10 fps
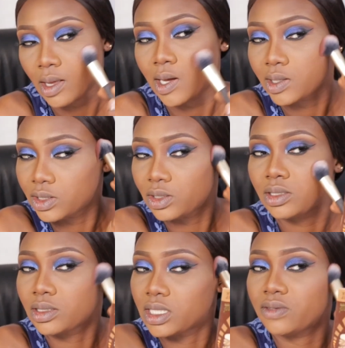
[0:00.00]
and it
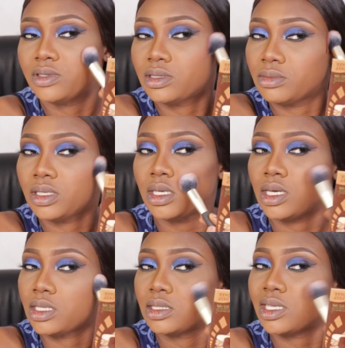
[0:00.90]
just gives me
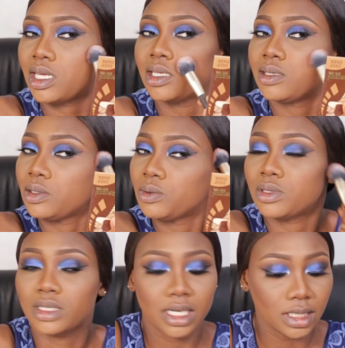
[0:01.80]
exactly
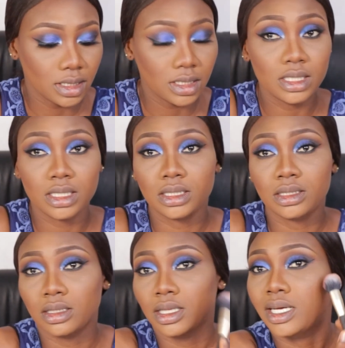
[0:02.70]
what I need.
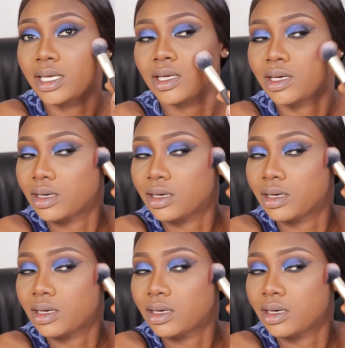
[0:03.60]
Like,